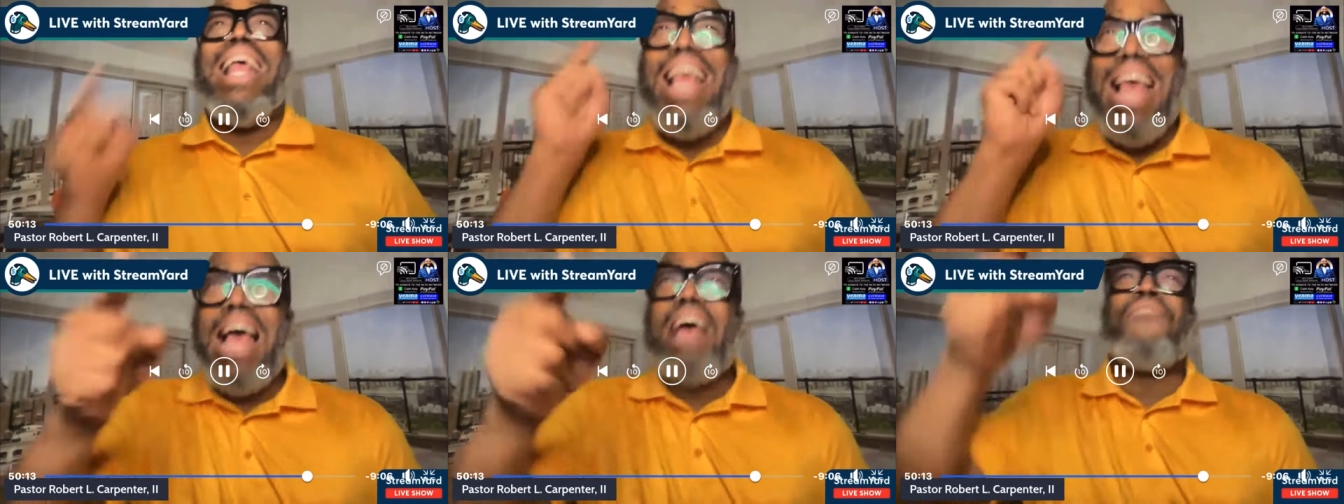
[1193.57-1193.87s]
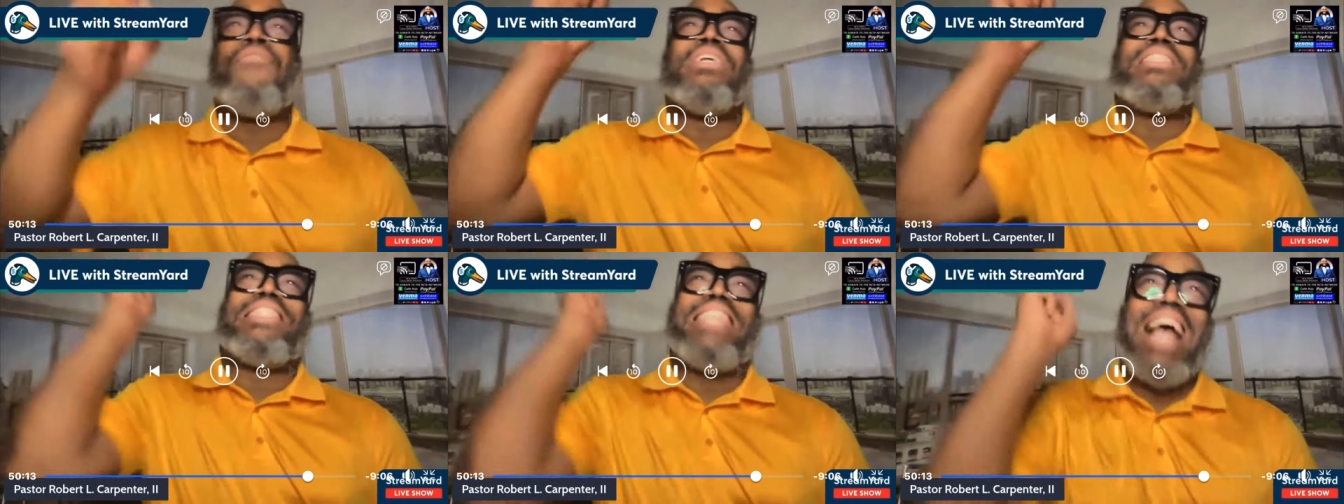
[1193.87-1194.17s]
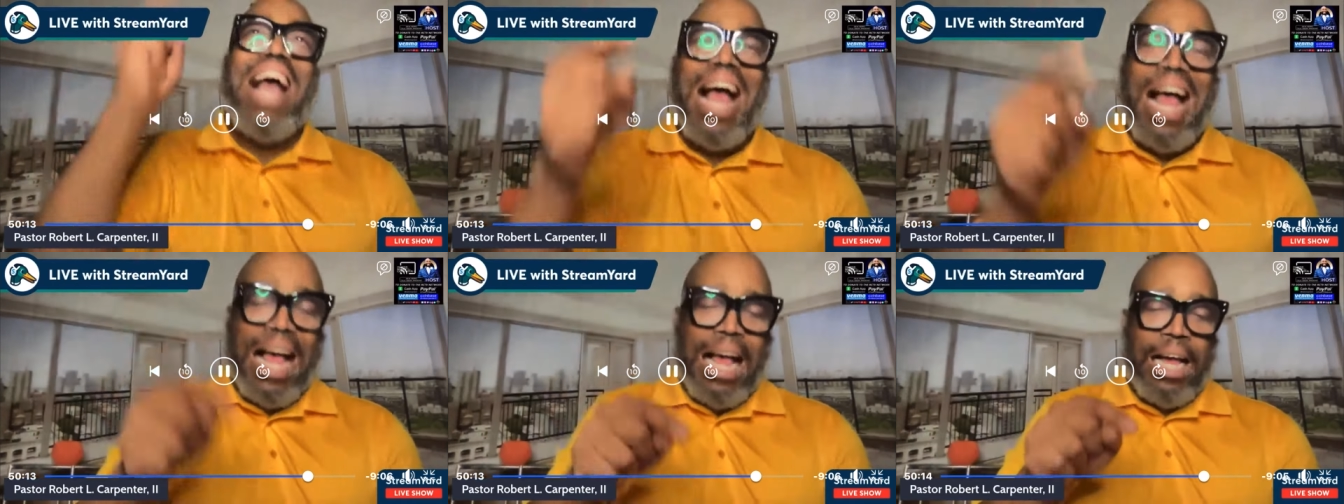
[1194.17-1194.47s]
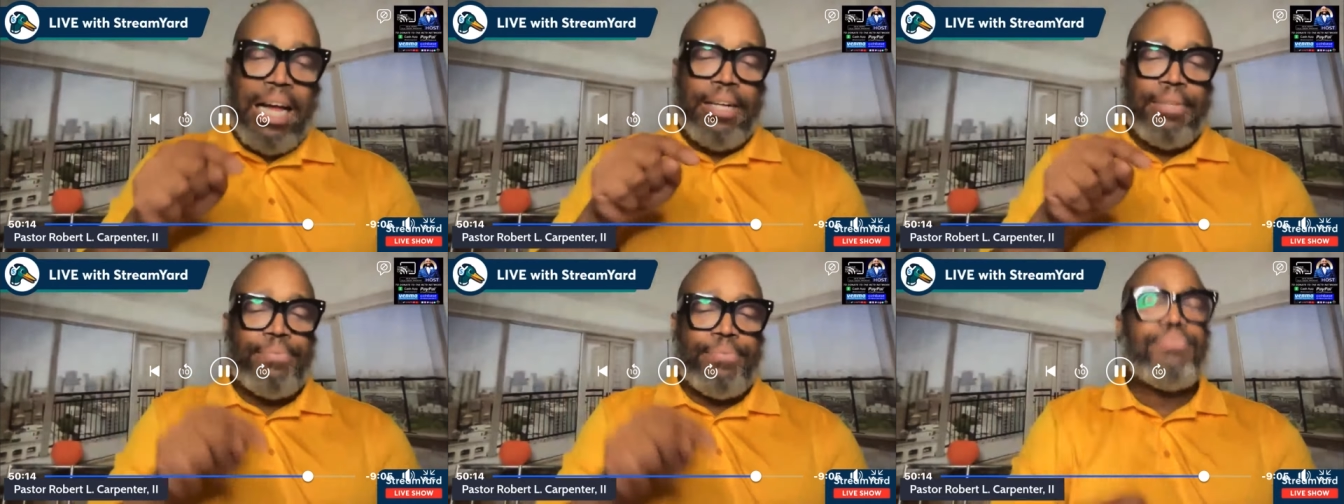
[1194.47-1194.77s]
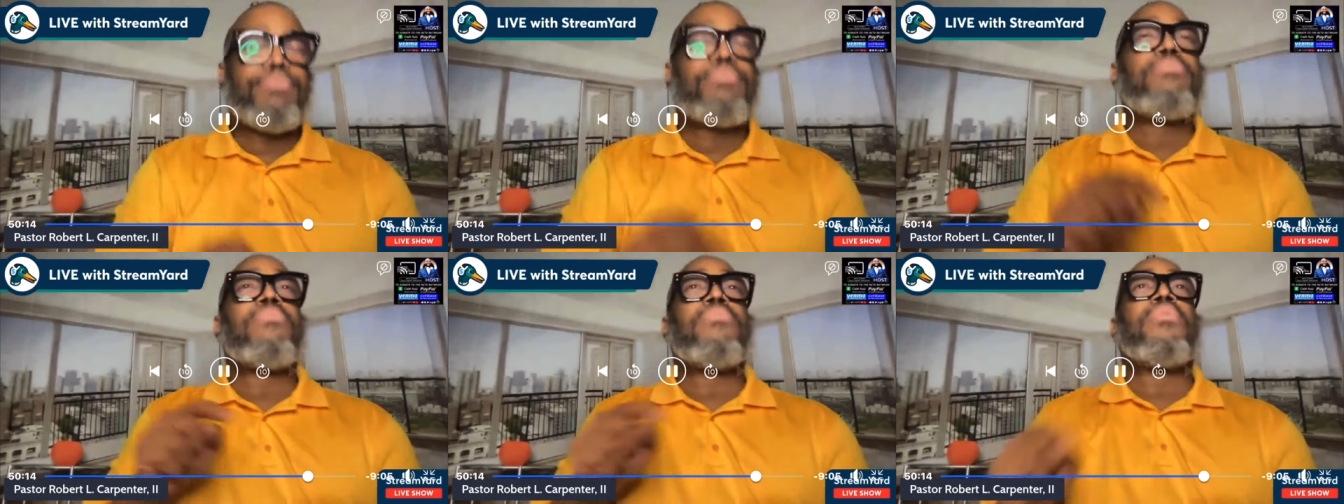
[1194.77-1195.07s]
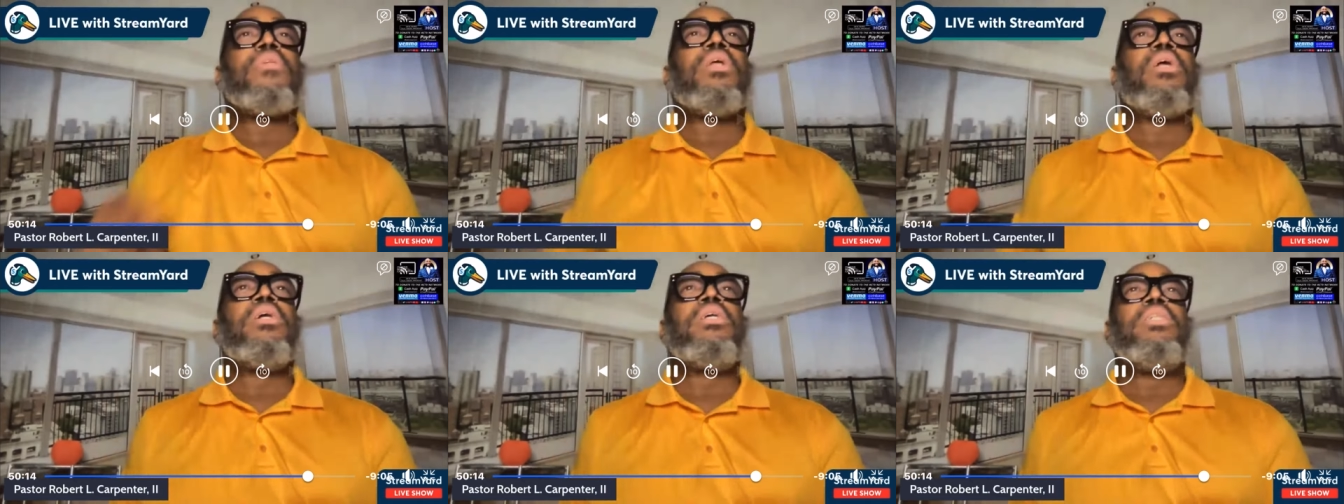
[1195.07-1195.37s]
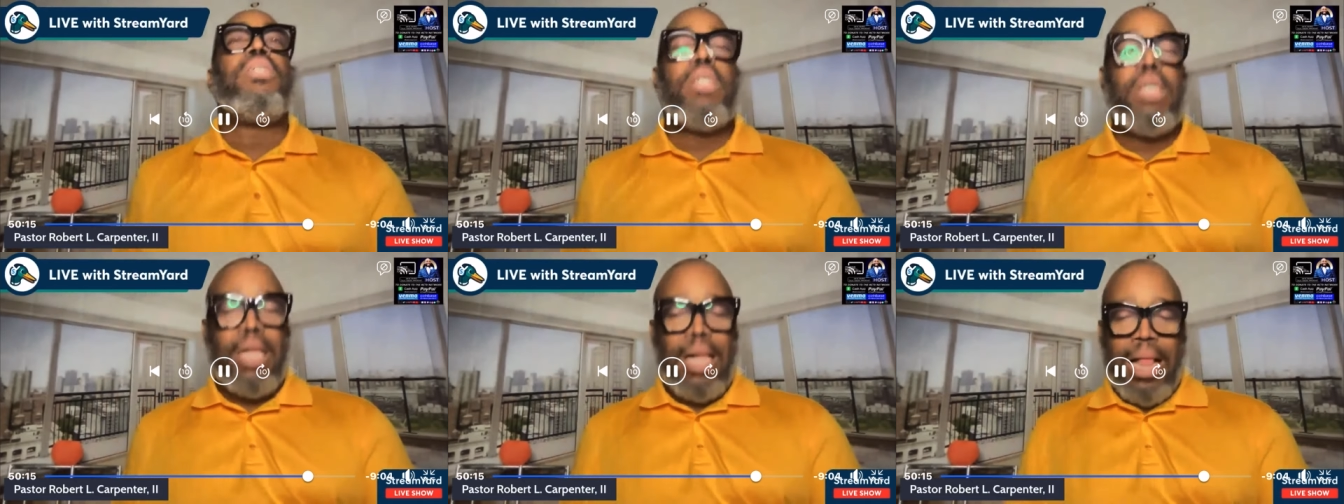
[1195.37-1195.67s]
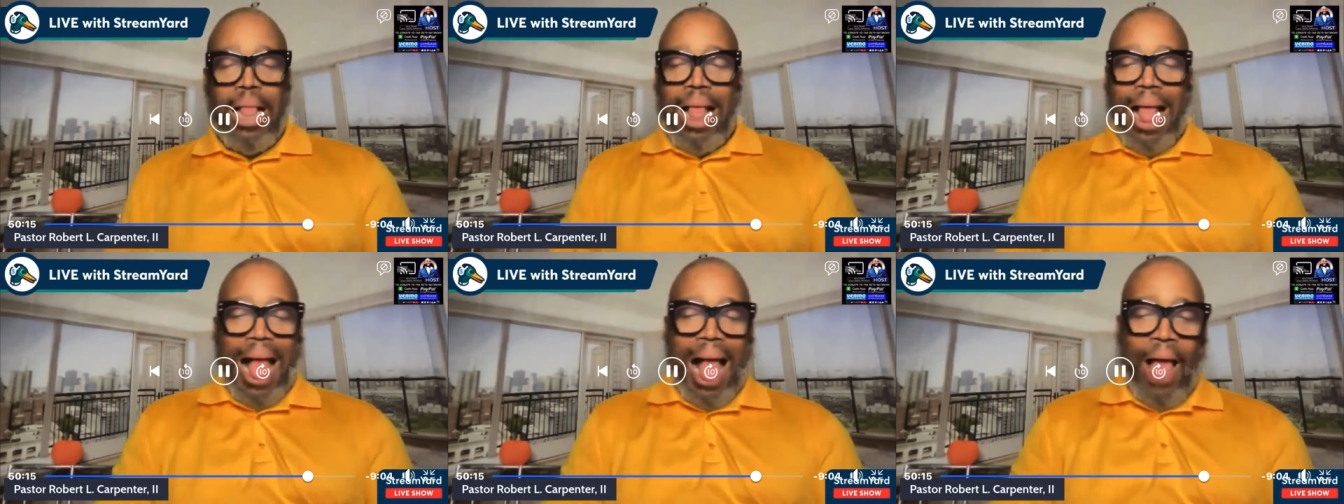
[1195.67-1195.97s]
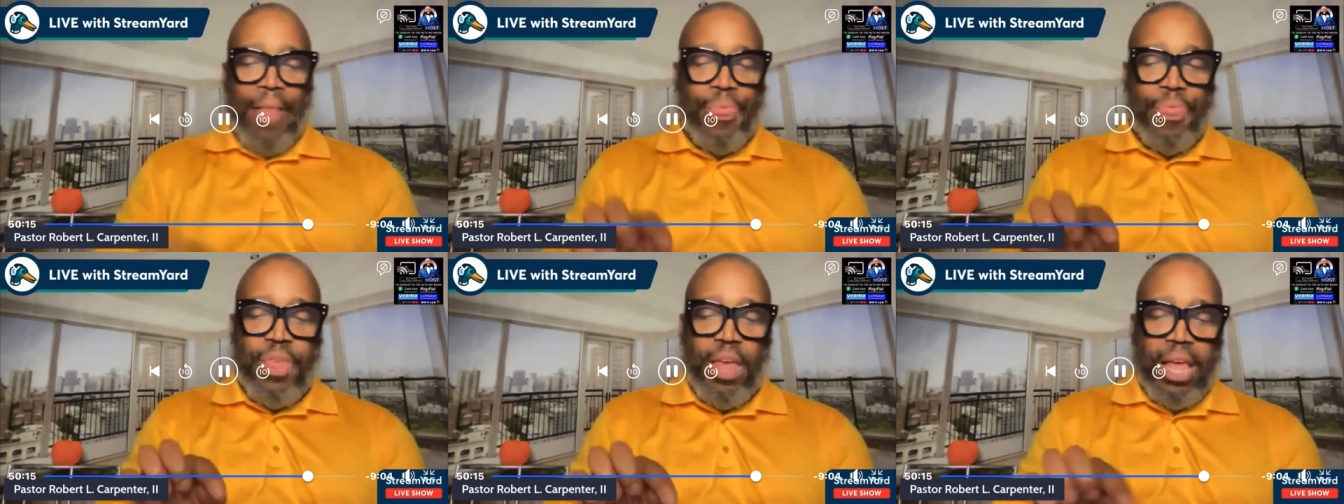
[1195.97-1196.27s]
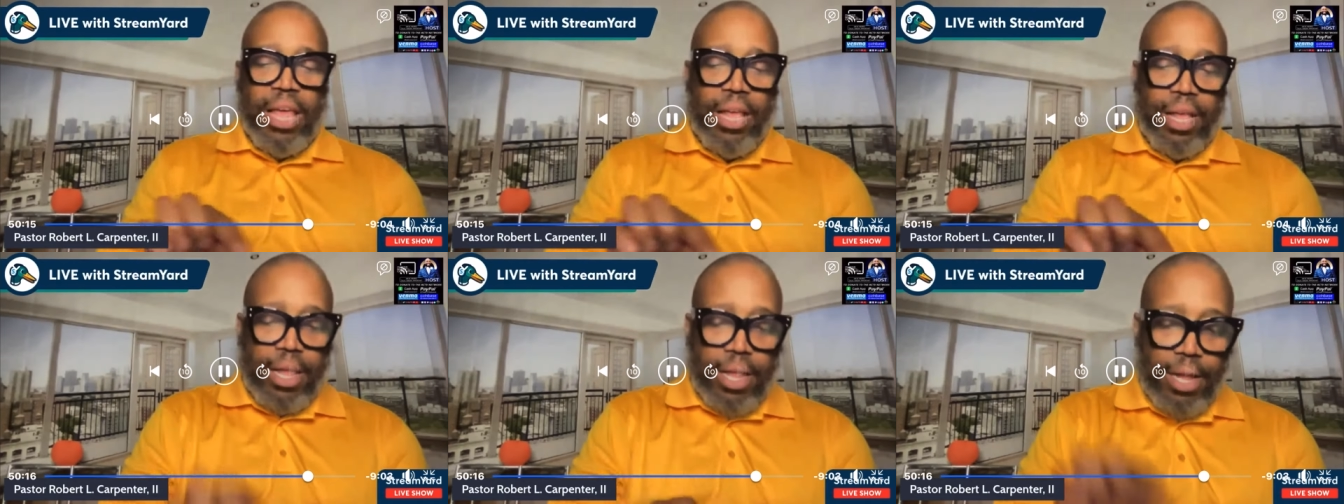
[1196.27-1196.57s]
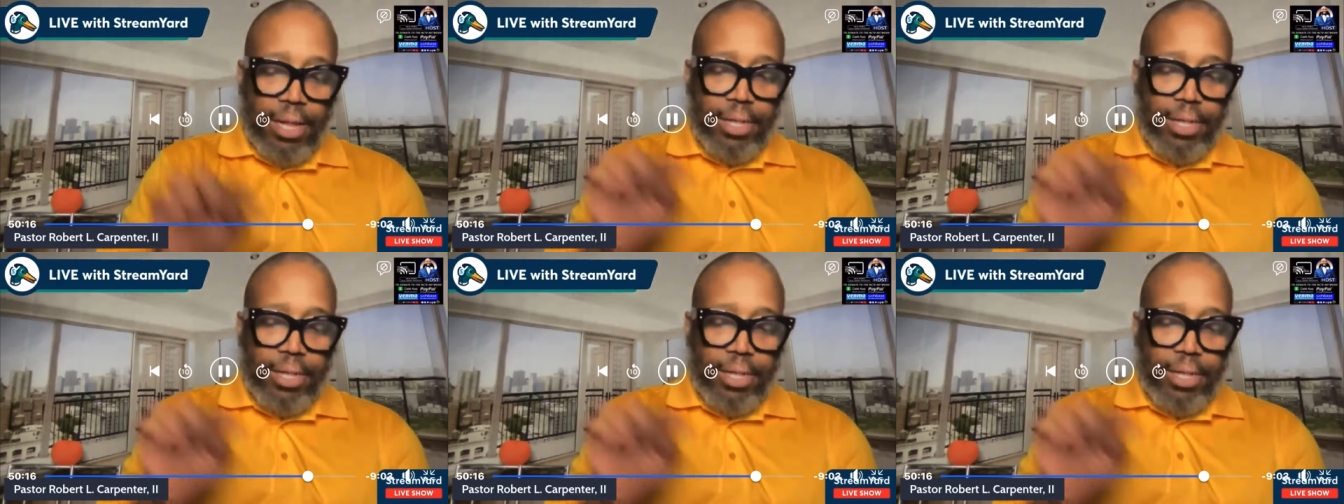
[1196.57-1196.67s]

Every time I think